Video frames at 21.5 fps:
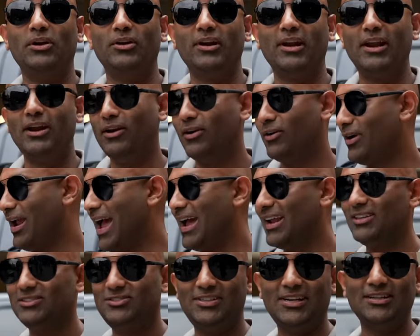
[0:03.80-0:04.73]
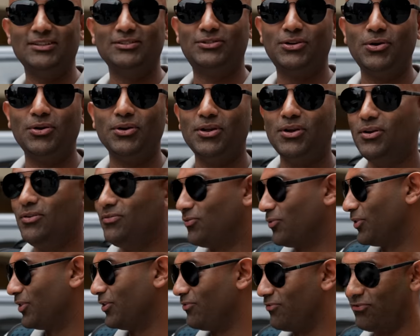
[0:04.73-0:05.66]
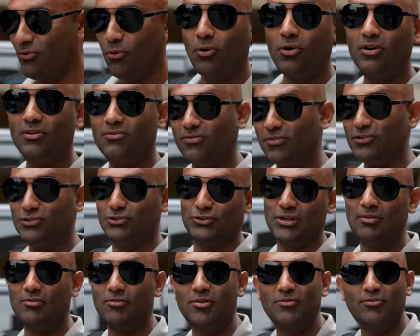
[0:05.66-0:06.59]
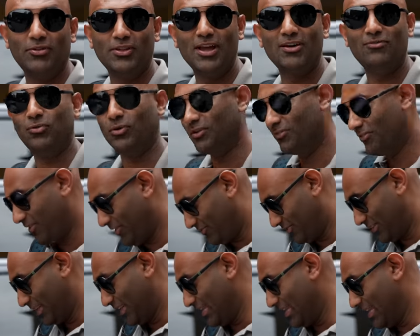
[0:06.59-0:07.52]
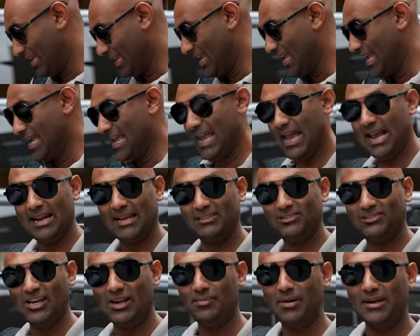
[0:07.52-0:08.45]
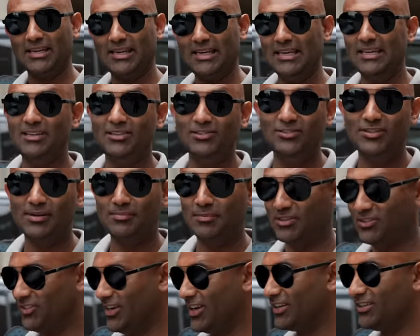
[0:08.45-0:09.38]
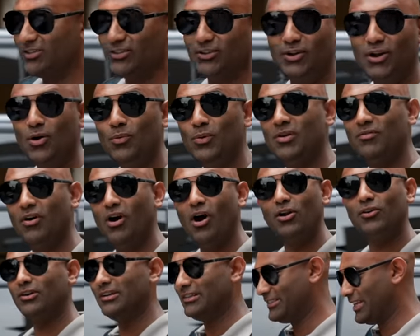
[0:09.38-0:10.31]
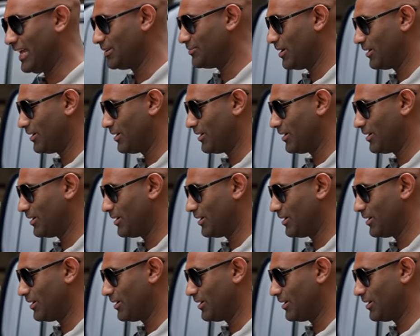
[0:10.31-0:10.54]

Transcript: are here at San Antonio for the Ford first drive event for the F-150, and I just got my keys. I'm excited to go. We have a 110